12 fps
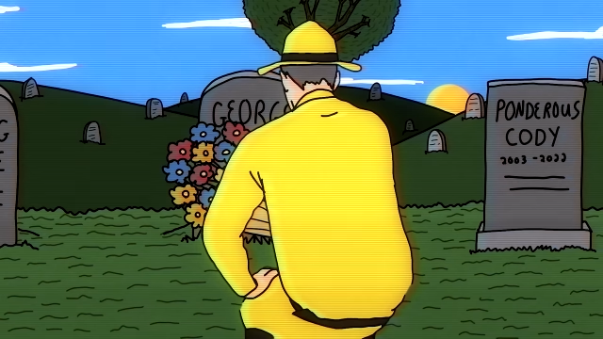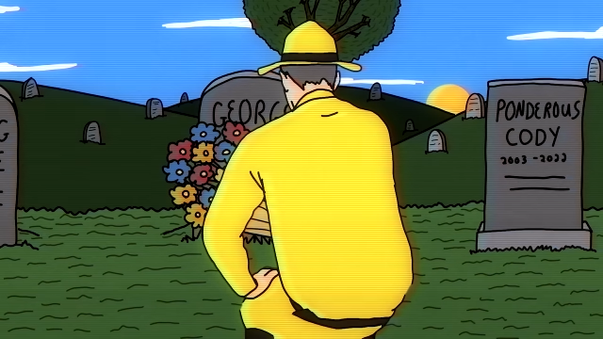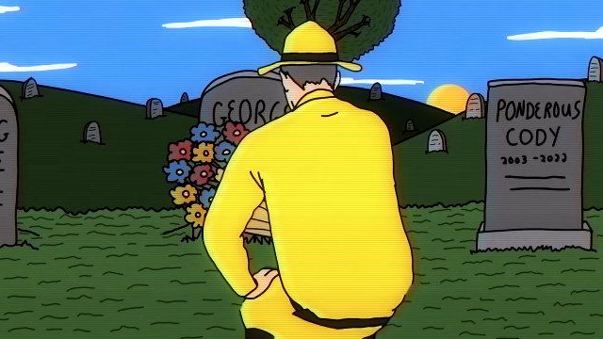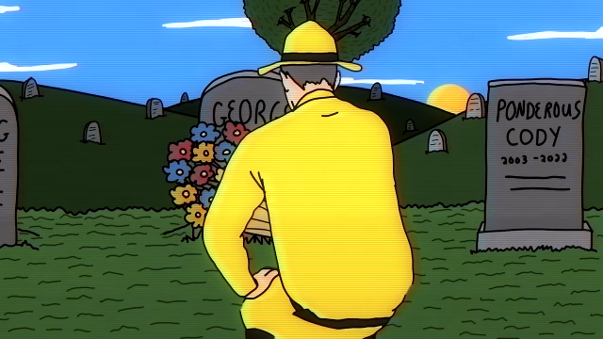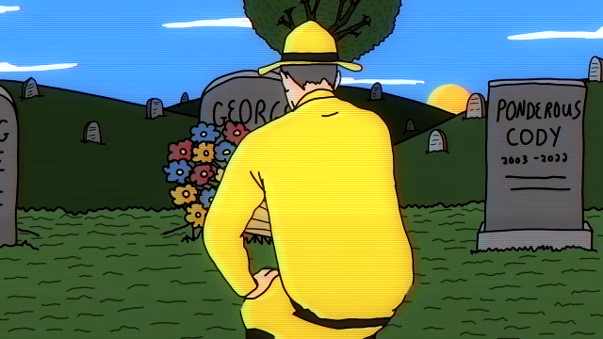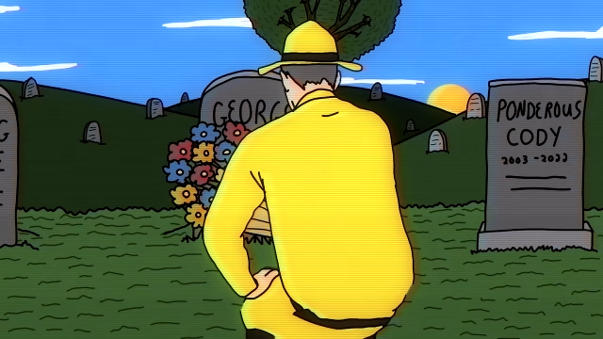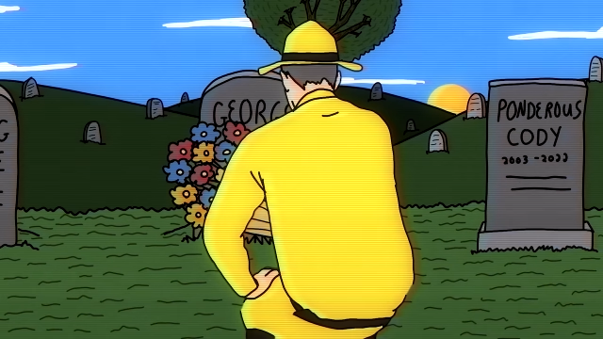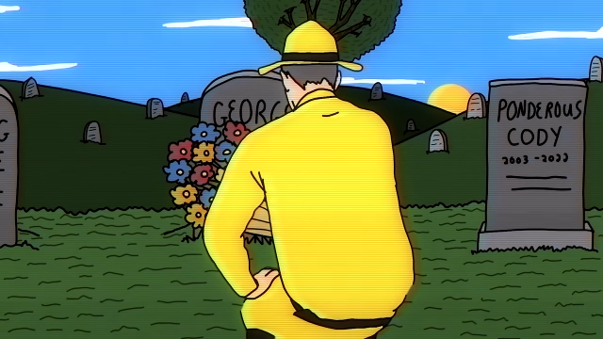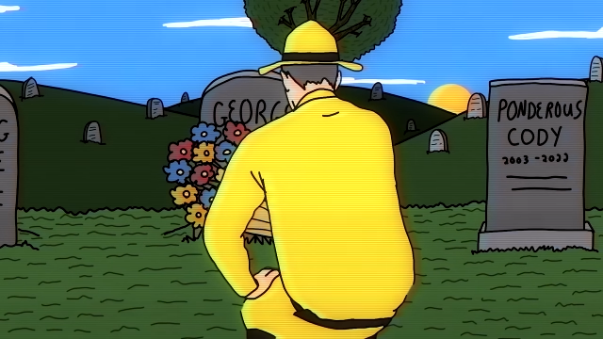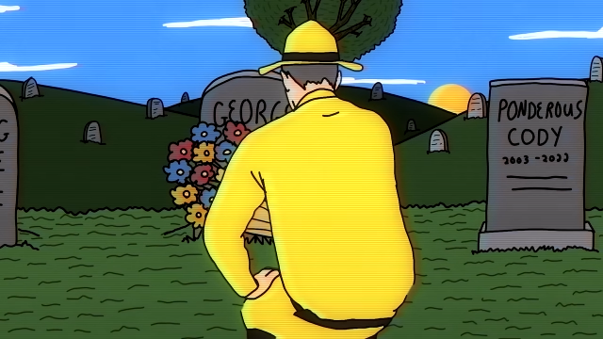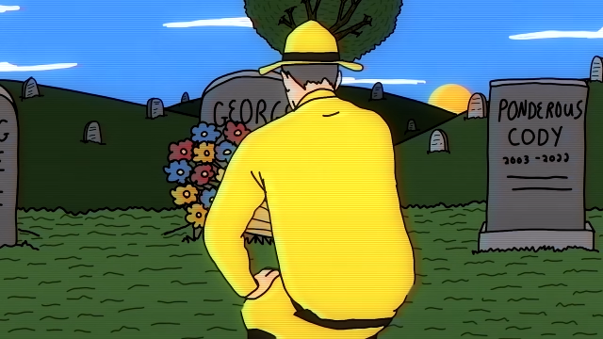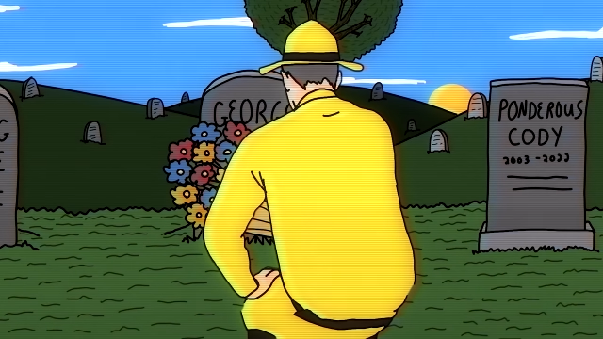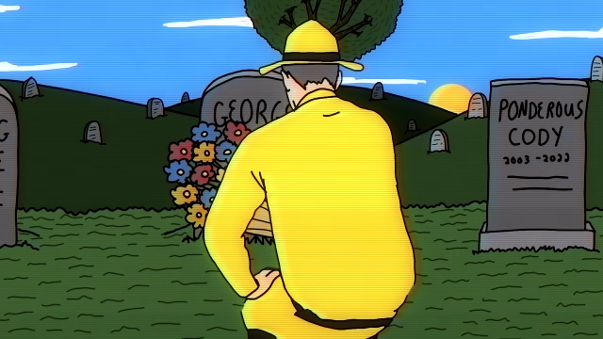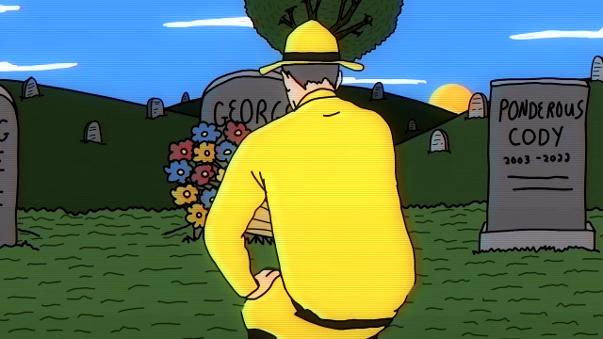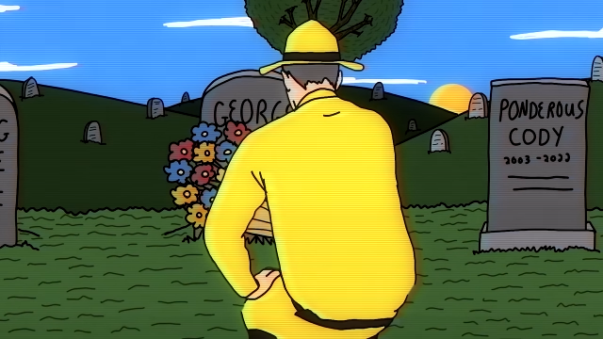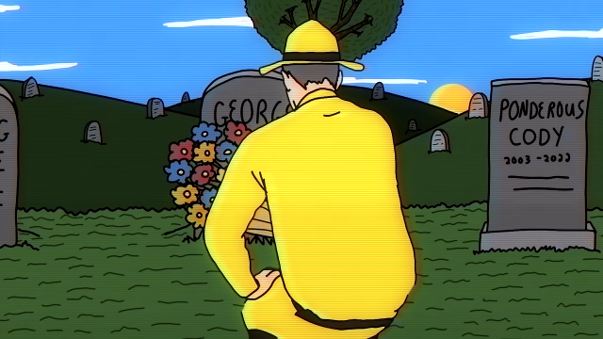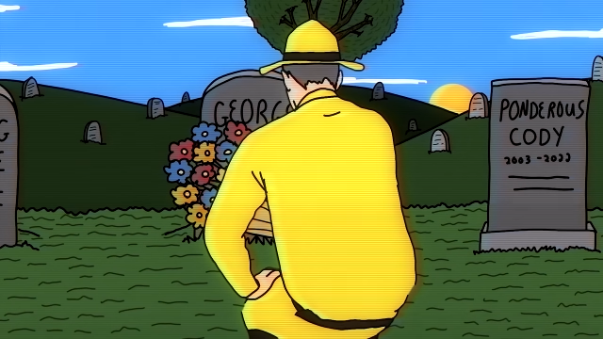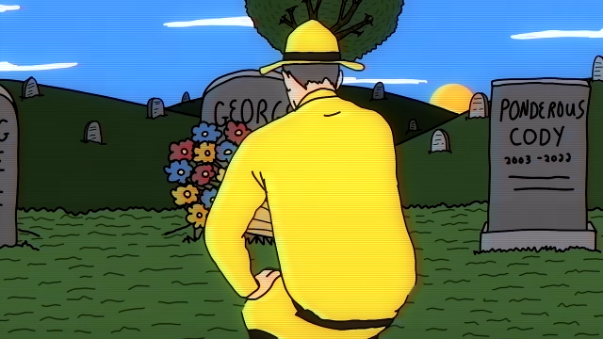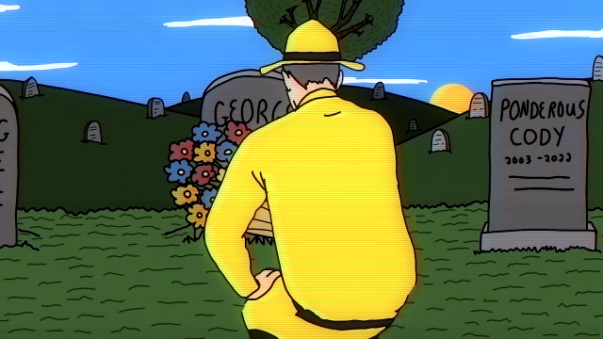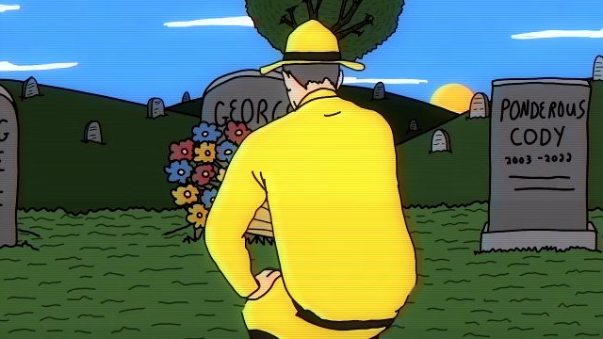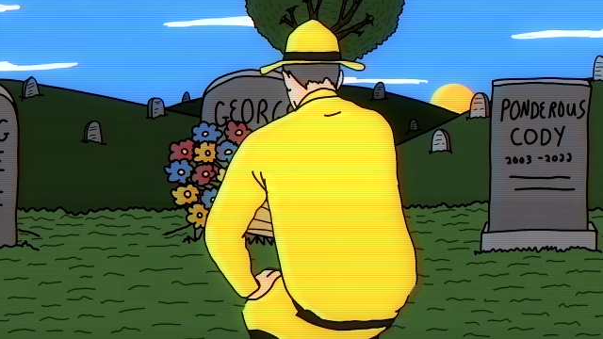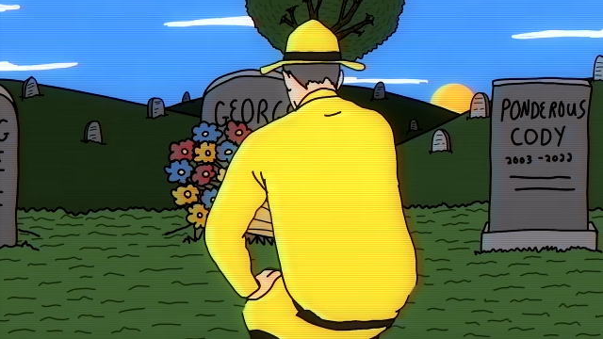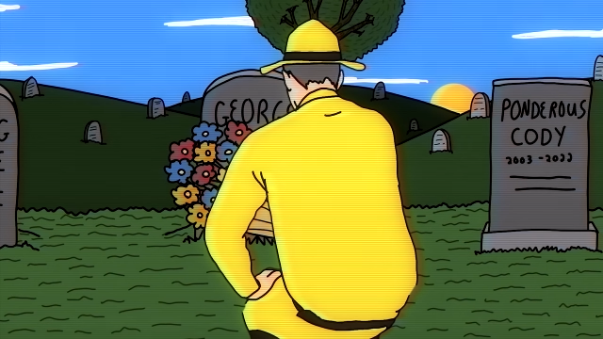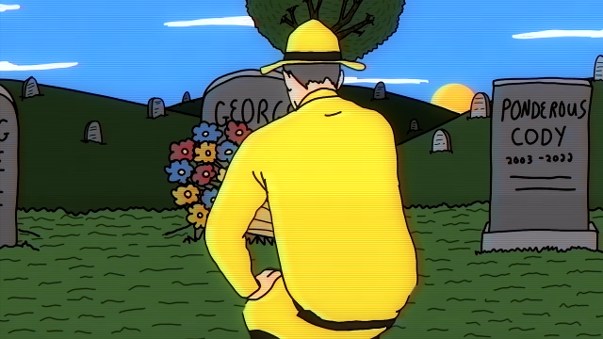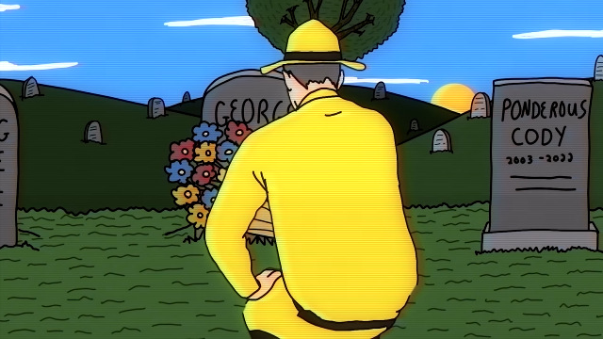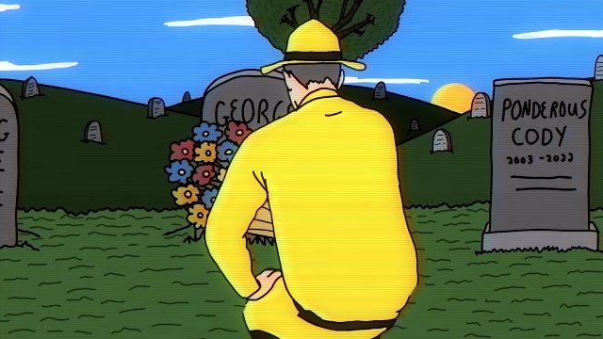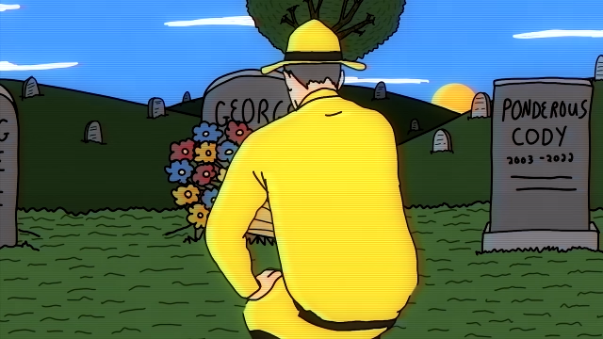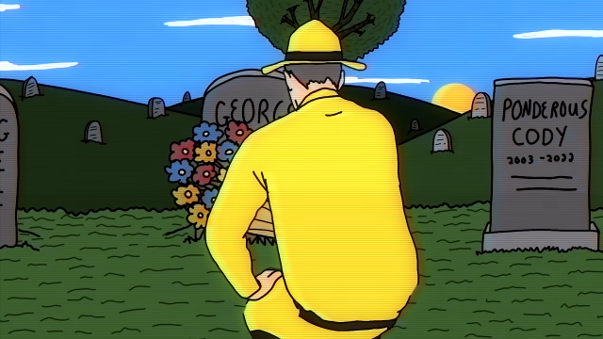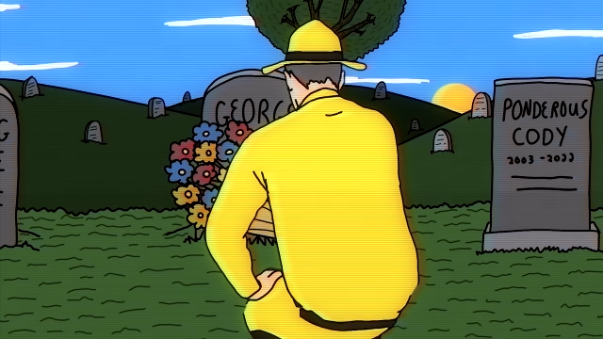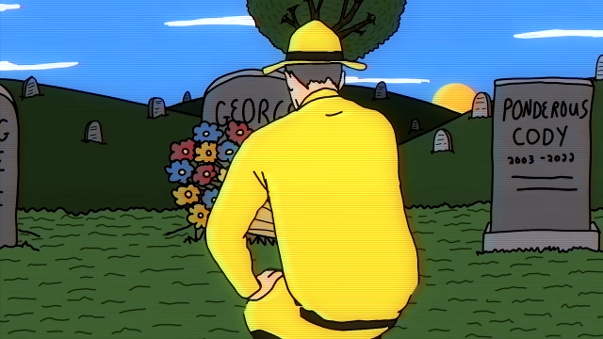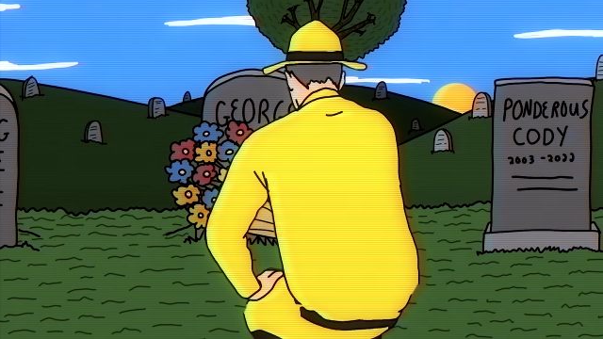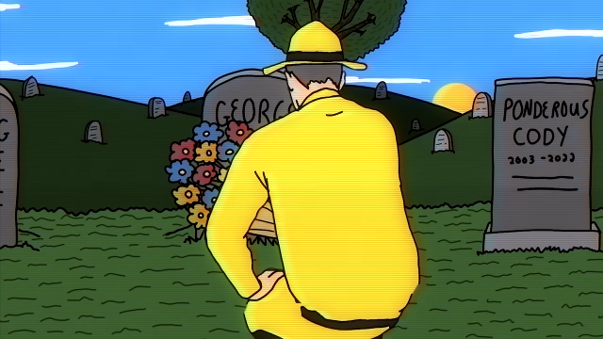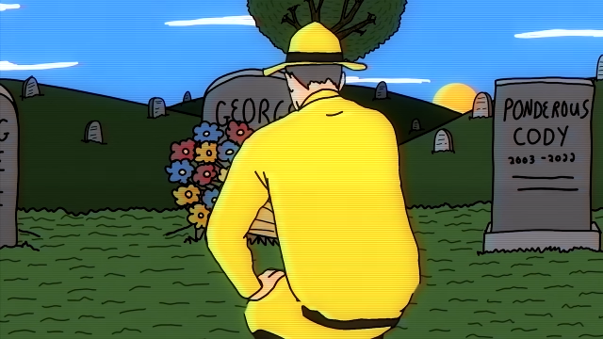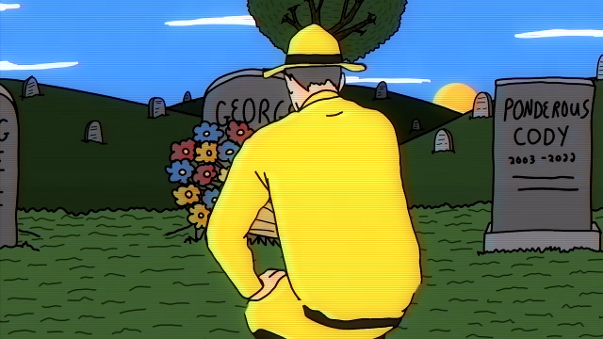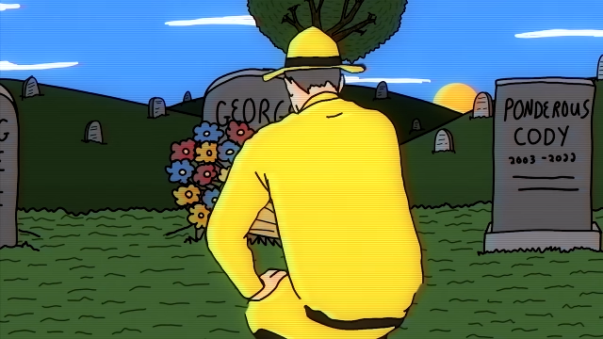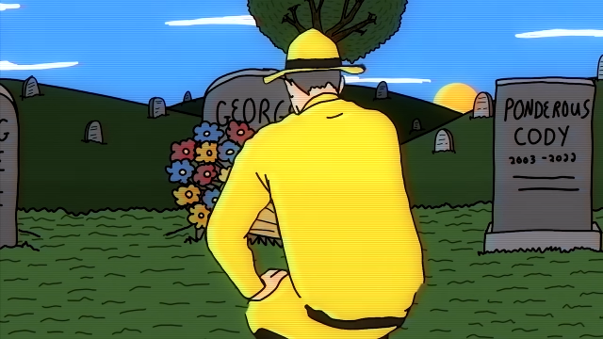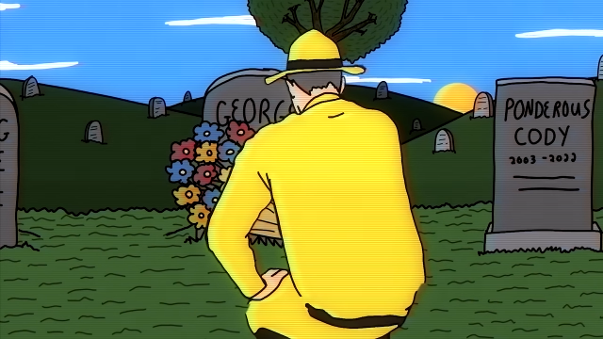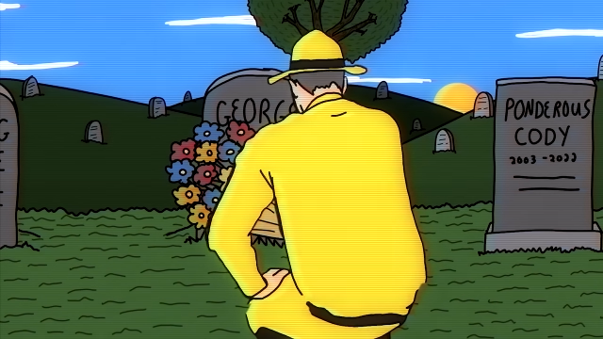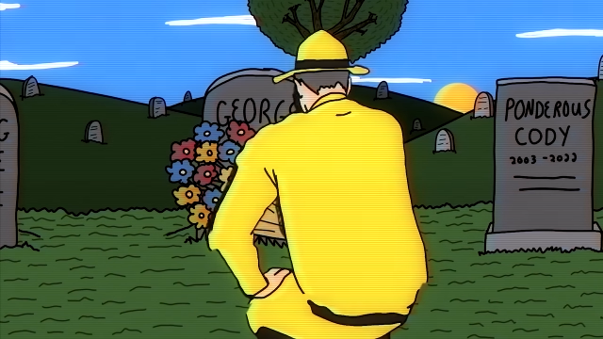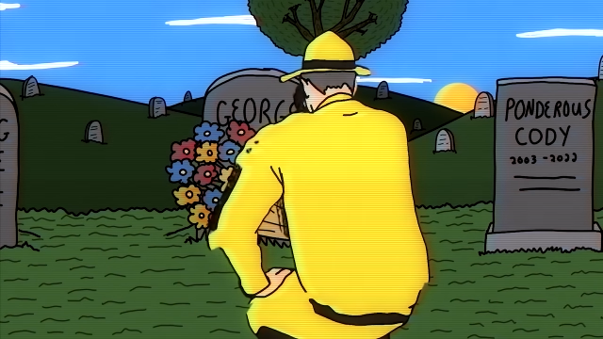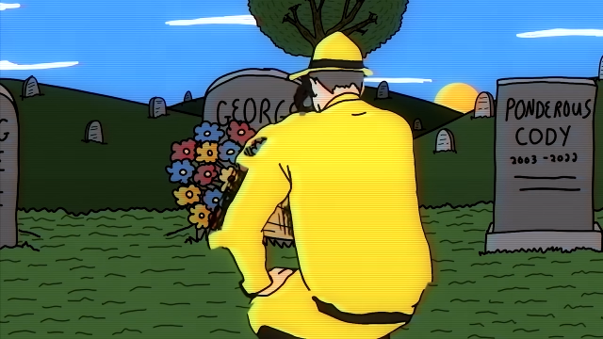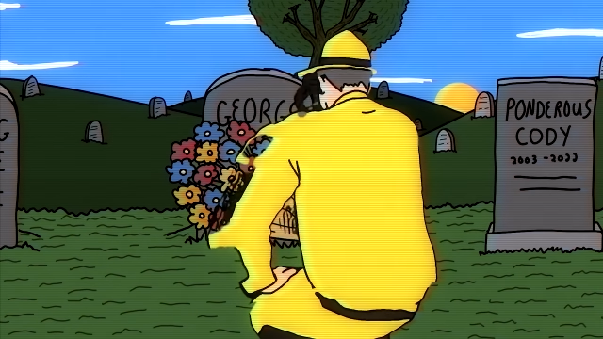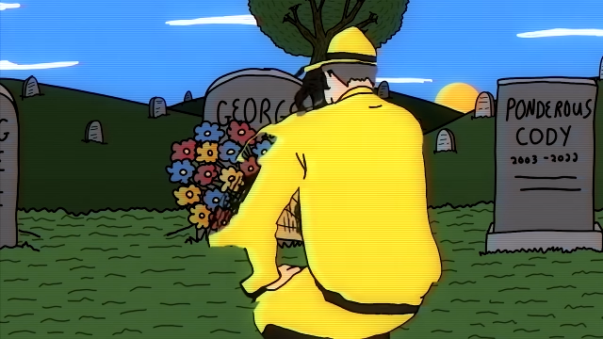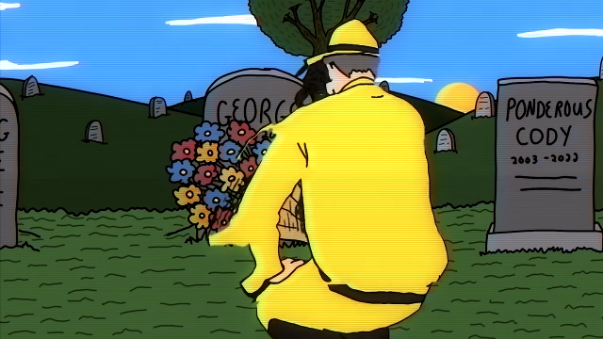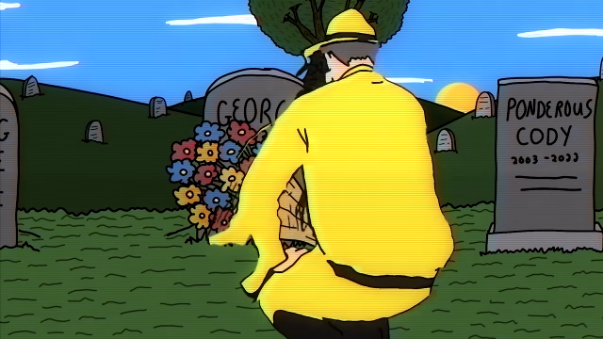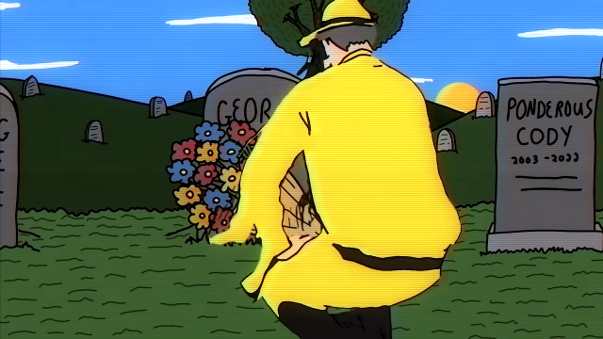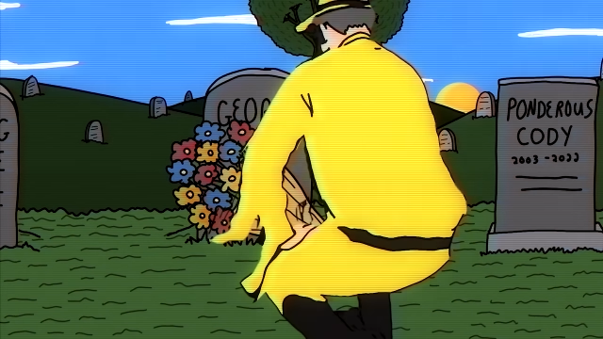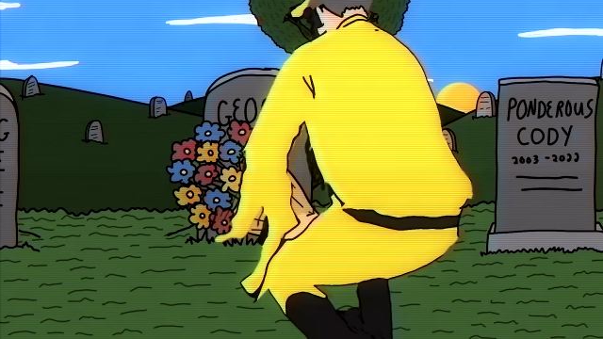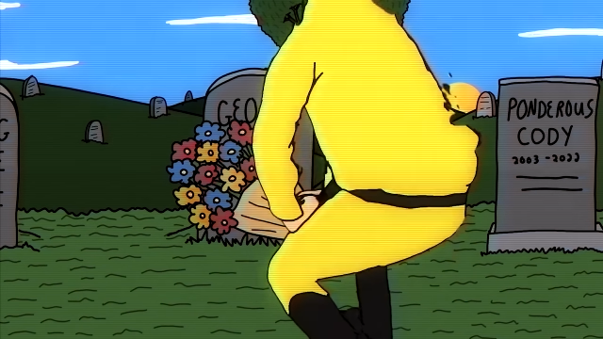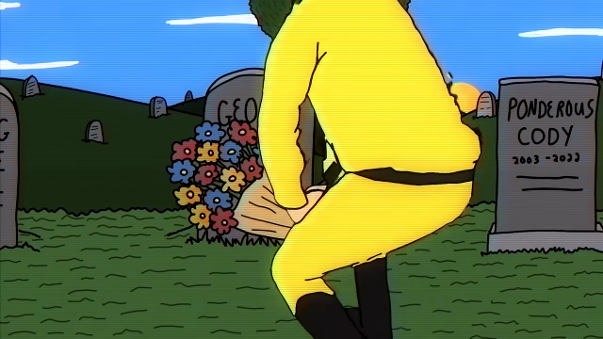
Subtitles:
[unreadable: no face in view]